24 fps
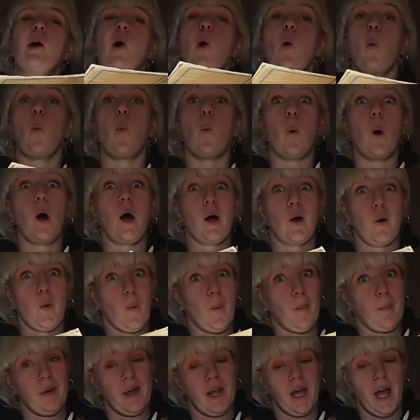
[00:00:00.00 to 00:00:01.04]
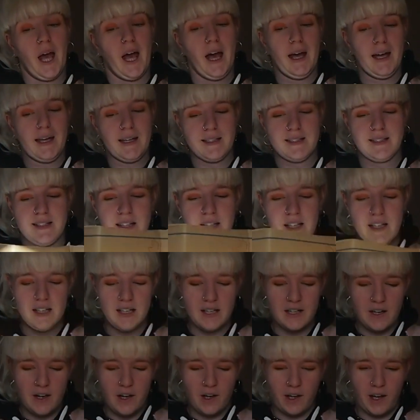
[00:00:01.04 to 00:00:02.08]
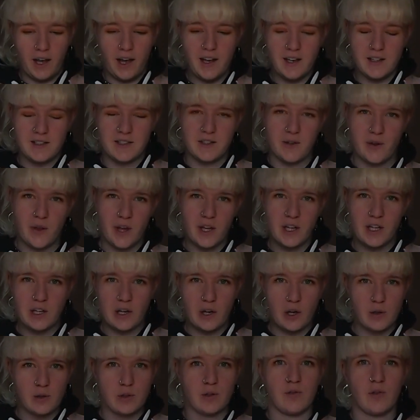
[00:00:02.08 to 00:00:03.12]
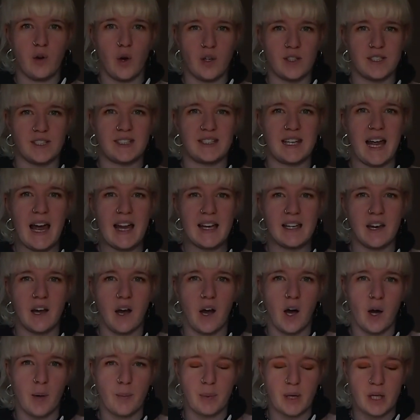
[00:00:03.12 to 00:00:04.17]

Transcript: work with me guys. Okay, so there you go, you've got a stand-up